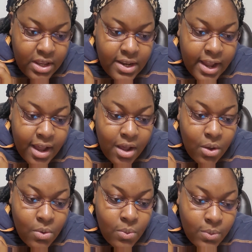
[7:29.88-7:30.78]

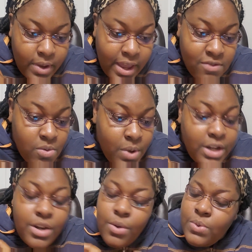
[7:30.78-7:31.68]
Now,
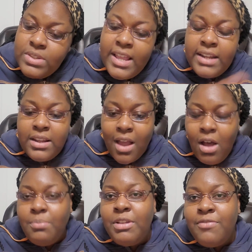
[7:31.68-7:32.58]
everyone knows that
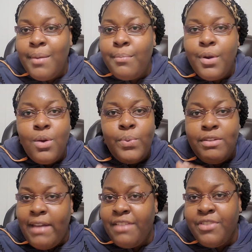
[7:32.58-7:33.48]
come November,
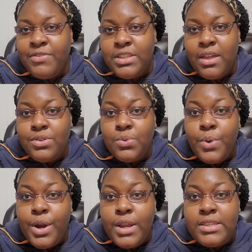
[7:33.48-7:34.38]
we write 50,000
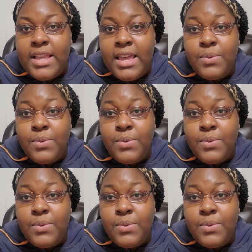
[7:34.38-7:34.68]
words,